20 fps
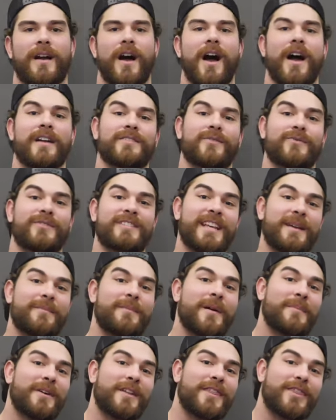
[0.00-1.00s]
All right, so tip
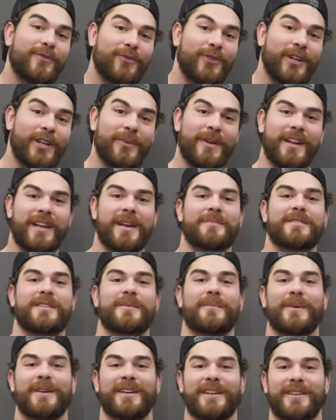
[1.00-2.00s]
number 3 when it comes
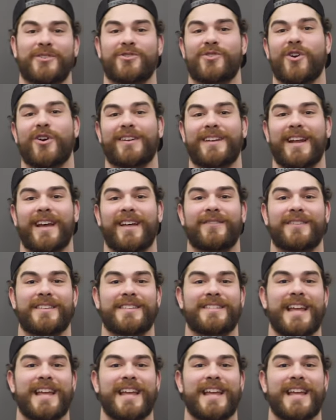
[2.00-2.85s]
to building a strong deadlift is